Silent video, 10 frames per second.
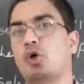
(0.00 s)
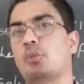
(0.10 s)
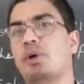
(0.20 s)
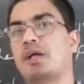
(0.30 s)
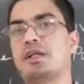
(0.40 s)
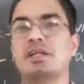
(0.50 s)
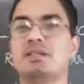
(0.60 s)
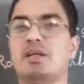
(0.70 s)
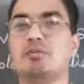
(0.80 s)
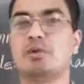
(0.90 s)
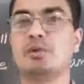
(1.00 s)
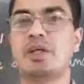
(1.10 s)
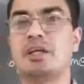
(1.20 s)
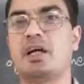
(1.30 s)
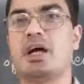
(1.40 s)
no party is able to
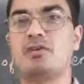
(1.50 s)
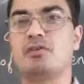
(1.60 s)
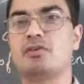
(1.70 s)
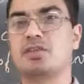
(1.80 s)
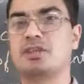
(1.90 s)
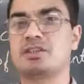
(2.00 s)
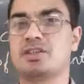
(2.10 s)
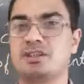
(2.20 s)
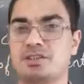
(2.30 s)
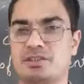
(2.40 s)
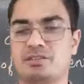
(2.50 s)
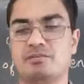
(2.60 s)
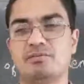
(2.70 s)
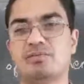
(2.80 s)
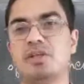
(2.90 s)
get half of the
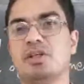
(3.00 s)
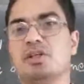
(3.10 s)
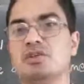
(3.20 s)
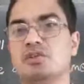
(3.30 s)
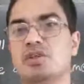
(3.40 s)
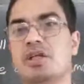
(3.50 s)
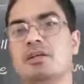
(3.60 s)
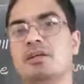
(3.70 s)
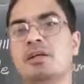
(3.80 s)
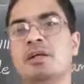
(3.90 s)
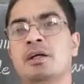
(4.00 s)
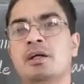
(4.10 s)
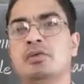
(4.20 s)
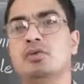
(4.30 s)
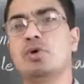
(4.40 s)
seats. So then
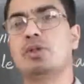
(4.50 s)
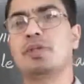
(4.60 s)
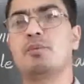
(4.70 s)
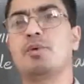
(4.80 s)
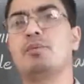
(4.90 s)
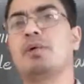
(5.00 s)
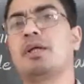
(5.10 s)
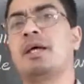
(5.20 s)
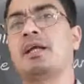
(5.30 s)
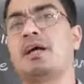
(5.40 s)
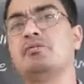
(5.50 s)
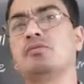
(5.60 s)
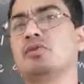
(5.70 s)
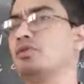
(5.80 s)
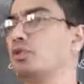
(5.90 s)
two or three groups can
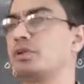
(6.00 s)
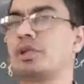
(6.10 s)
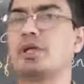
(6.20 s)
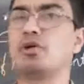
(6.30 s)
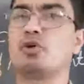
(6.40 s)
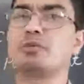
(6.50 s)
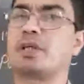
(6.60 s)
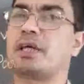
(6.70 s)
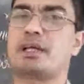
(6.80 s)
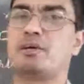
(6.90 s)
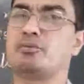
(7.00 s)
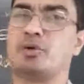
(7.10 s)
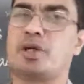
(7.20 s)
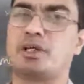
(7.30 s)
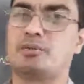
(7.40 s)
come
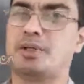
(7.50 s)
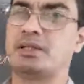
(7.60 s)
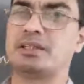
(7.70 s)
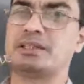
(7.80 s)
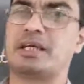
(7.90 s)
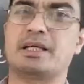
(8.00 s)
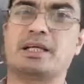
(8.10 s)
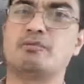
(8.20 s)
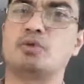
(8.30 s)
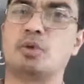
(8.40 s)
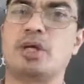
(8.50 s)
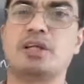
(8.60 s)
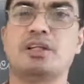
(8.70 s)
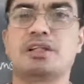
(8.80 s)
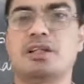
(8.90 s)
together, parties can come
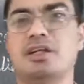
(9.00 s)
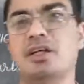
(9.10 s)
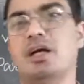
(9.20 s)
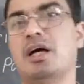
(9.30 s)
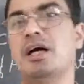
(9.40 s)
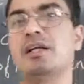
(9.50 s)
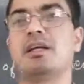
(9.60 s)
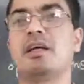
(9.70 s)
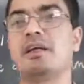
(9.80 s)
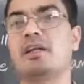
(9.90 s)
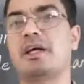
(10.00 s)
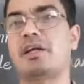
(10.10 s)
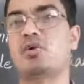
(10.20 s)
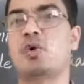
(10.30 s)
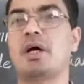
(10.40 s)
together and get
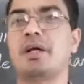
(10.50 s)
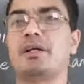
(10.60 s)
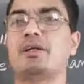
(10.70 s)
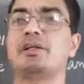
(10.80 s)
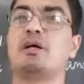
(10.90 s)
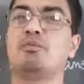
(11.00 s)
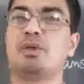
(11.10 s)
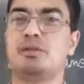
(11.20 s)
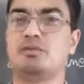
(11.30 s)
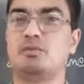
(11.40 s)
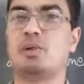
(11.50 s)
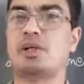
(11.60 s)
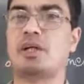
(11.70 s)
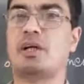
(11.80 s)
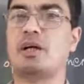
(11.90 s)
the required number,
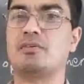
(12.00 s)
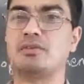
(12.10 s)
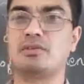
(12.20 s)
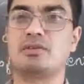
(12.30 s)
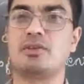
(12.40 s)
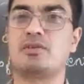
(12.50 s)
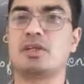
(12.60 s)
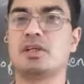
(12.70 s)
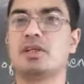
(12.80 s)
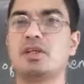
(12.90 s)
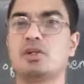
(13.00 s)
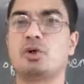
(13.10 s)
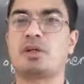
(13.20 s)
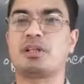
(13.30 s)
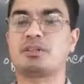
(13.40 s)
more than half of the
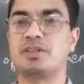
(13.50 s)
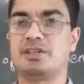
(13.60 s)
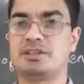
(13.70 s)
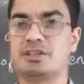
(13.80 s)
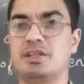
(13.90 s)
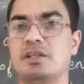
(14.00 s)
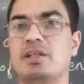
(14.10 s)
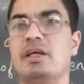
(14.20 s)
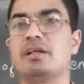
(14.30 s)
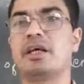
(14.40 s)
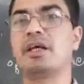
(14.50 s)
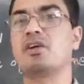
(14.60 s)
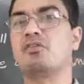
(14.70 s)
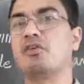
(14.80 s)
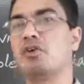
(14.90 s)
total seats. Then they
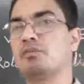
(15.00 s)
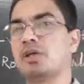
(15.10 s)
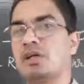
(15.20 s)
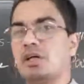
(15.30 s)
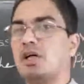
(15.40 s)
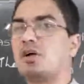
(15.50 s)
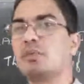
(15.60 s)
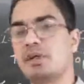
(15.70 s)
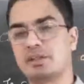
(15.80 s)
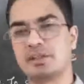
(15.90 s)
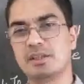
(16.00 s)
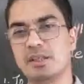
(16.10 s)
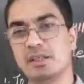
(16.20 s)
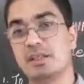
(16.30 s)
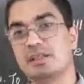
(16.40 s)
can form the government.
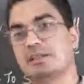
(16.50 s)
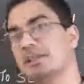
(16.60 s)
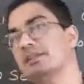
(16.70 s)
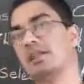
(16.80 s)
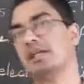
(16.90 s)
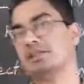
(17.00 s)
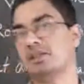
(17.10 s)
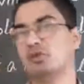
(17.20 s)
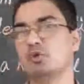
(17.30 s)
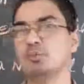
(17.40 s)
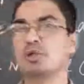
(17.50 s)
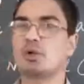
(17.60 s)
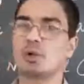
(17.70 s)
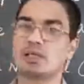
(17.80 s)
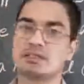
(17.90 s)
In such case, it will be
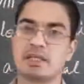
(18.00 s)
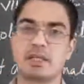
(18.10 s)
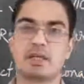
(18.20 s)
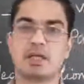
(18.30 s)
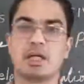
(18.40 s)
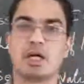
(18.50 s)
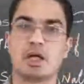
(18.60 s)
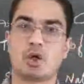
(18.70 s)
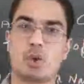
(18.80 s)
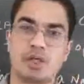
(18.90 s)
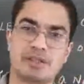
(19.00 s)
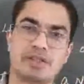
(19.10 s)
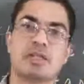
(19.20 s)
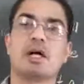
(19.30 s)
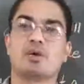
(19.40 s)
known as a
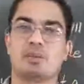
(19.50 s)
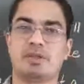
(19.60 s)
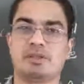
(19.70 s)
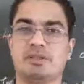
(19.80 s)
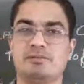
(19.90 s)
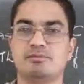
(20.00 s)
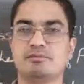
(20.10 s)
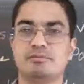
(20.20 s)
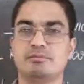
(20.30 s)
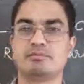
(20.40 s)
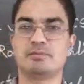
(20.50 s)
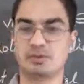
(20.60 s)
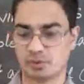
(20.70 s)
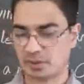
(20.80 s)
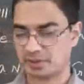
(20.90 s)
coalition government.
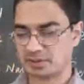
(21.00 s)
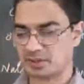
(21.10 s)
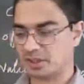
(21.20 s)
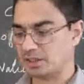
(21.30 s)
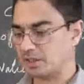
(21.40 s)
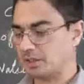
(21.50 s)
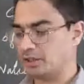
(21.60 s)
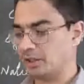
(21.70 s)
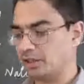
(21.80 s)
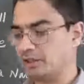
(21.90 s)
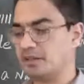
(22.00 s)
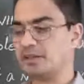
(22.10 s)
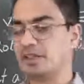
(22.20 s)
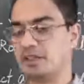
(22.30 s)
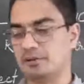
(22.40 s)
So let us see in
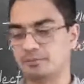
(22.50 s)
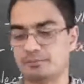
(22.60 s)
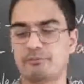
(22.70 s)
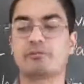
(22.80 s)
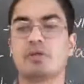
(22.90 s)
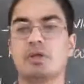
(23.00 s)
detail